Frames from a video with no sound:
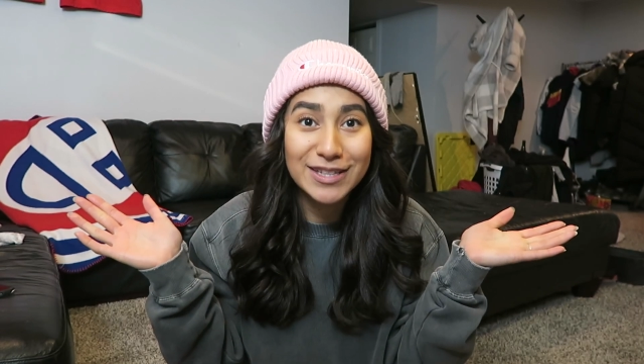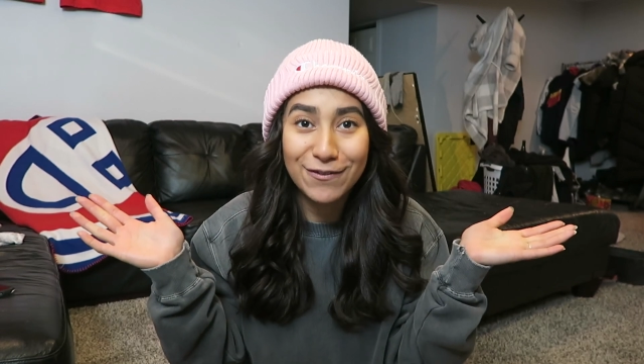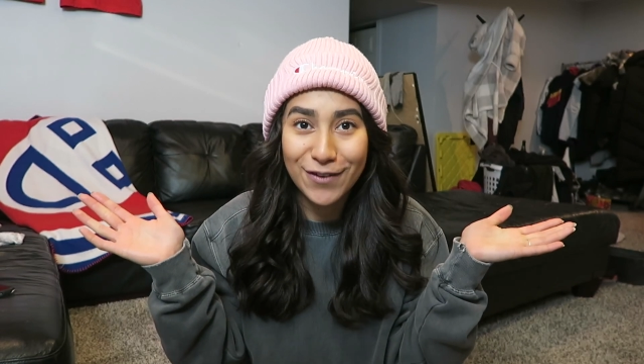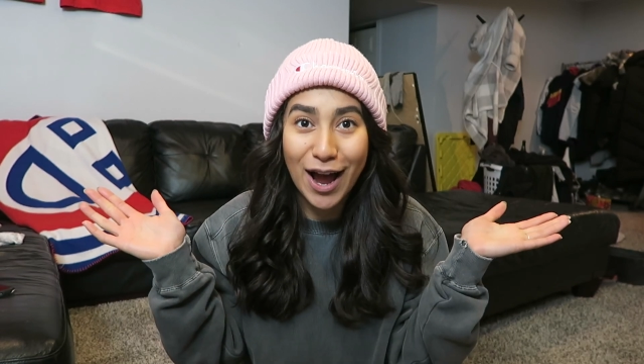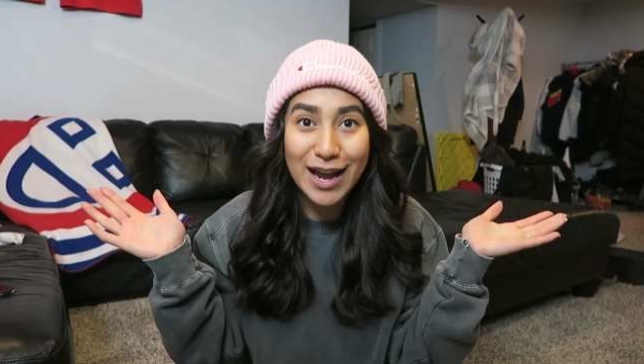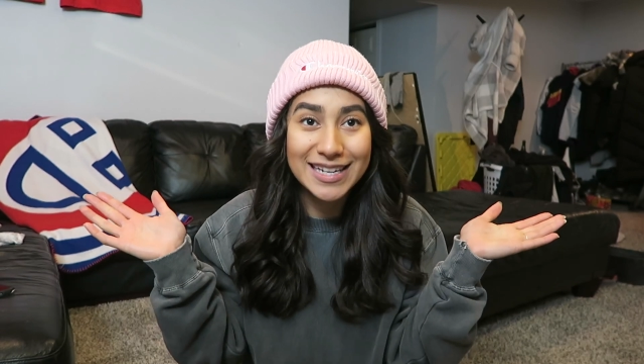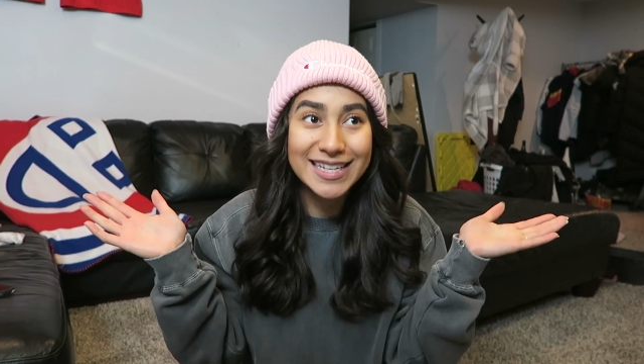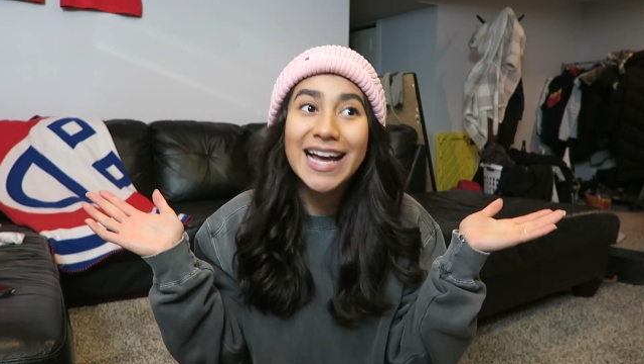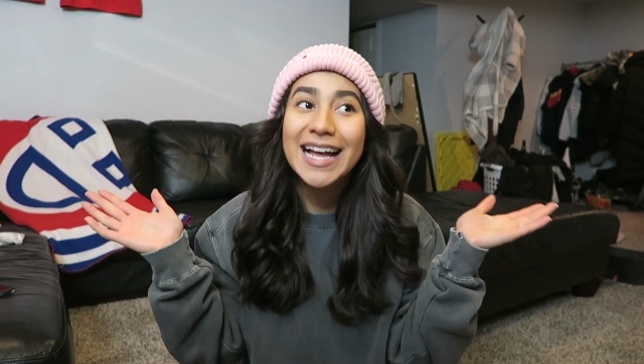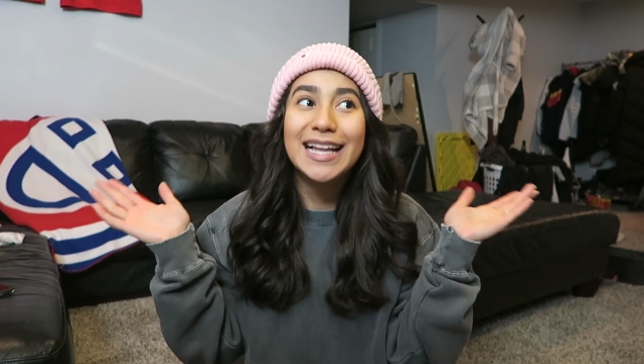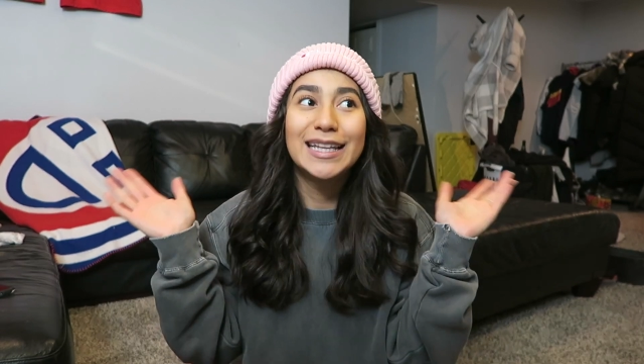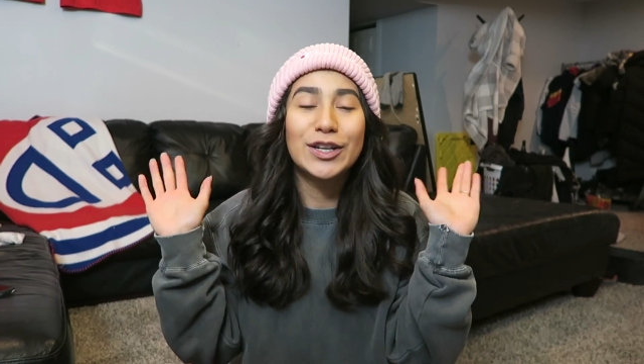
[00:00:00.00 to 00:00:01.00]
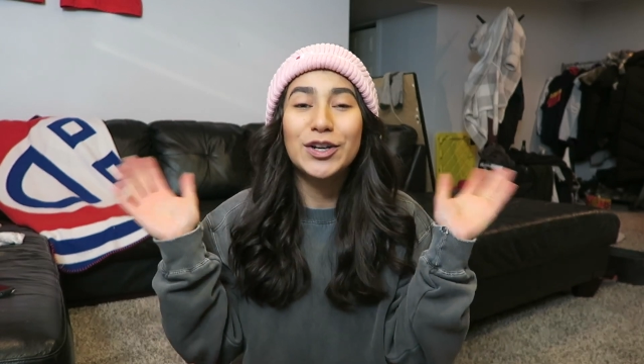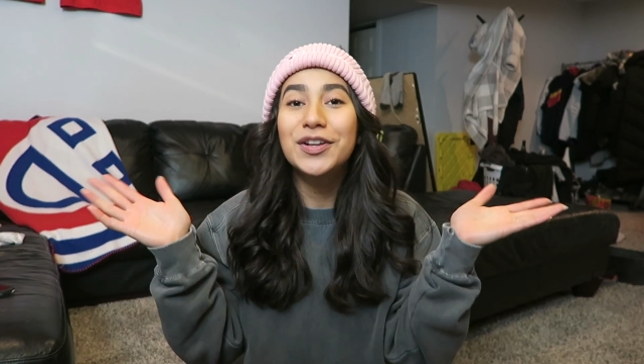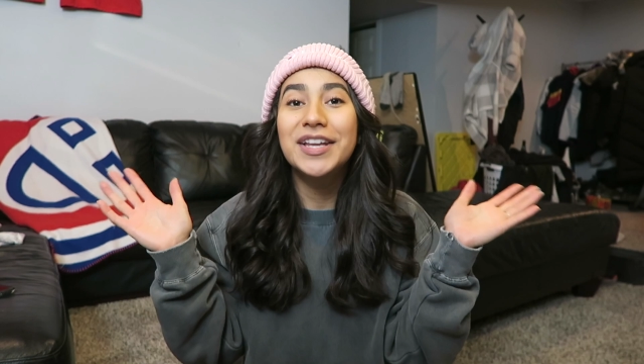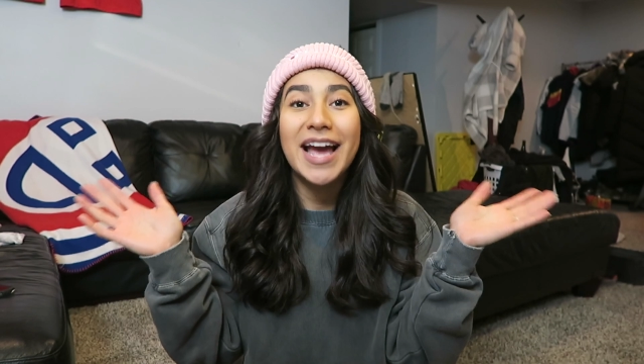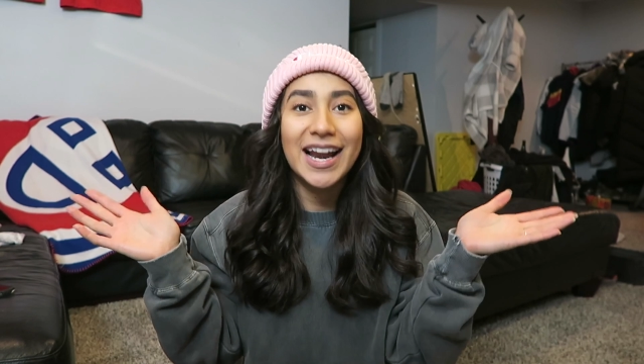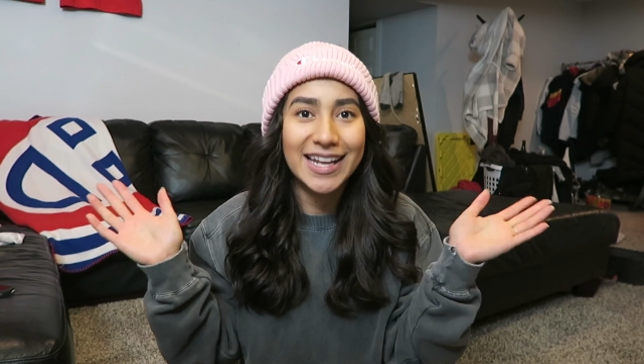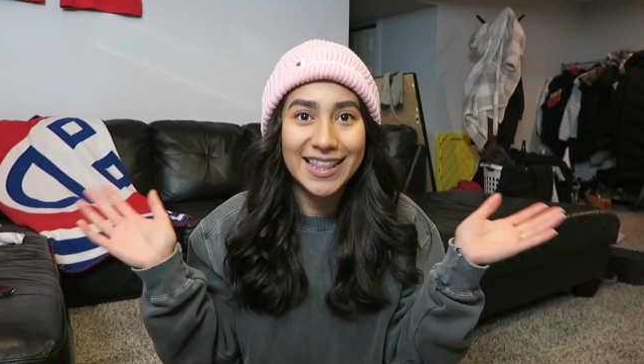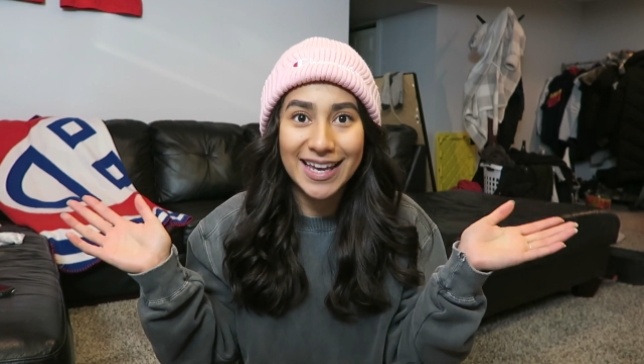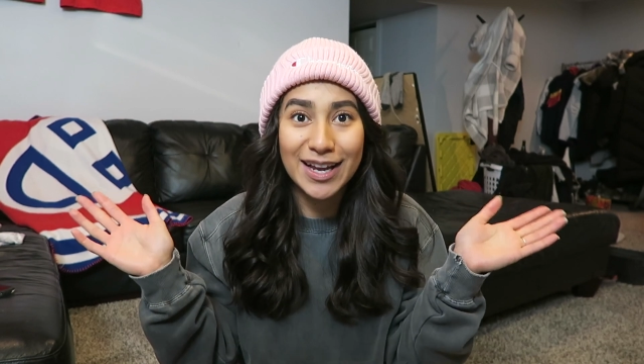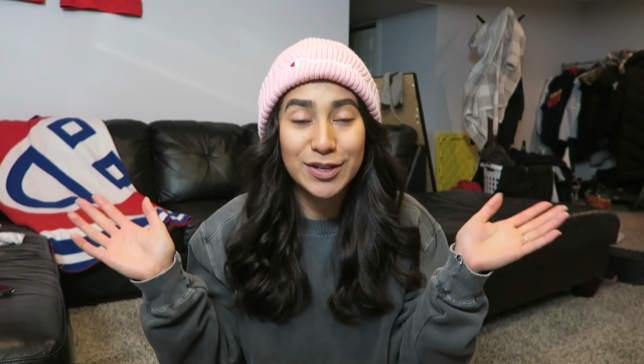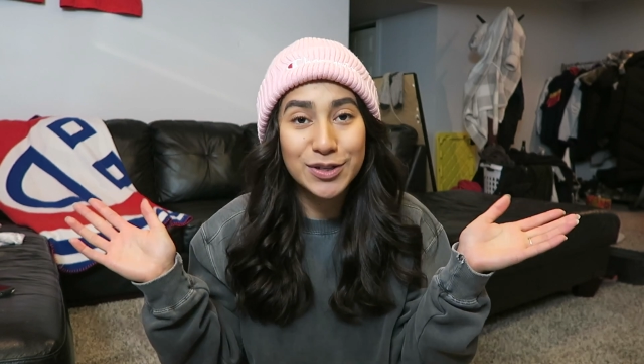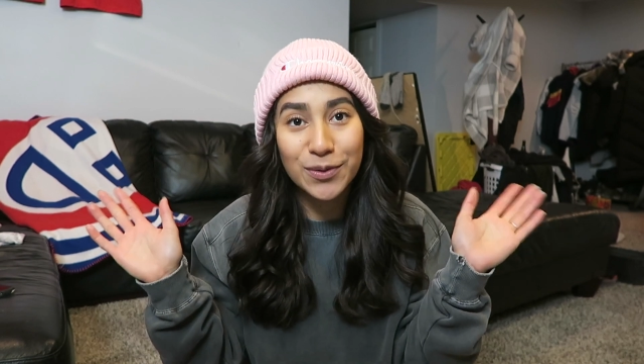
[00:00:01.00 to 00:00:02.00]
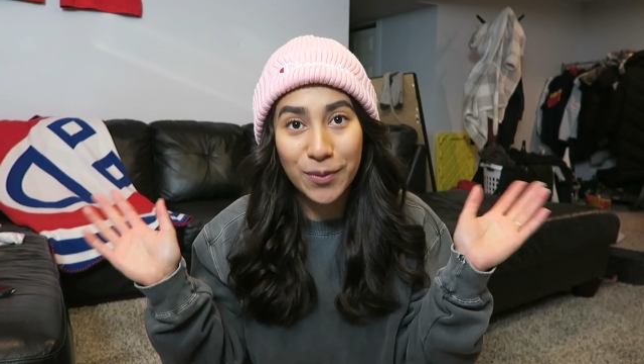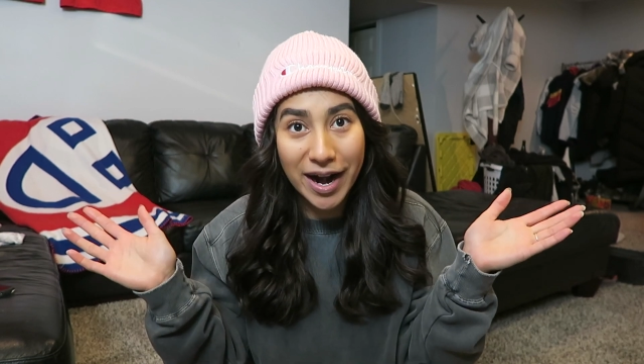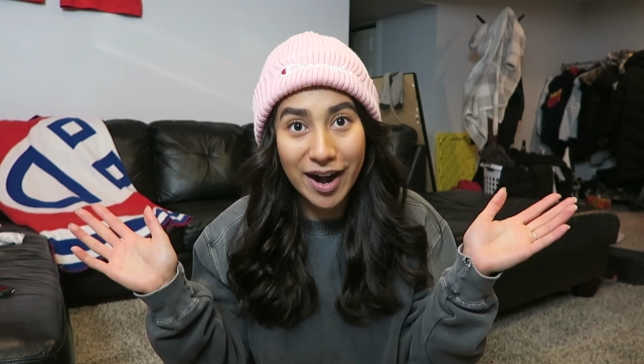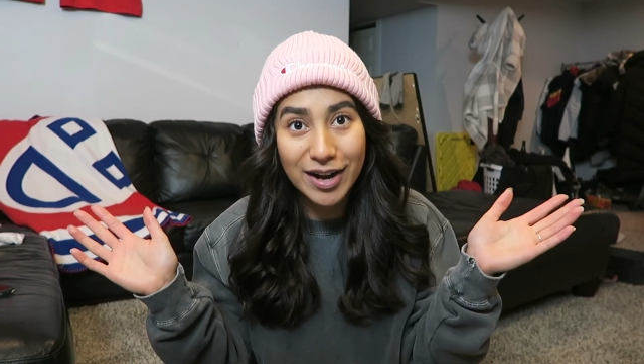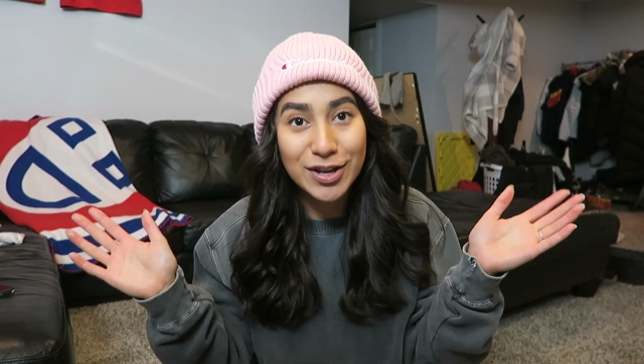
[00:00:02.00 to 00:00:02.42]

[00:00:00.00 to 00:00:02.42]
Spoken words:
to find literally anything to wear.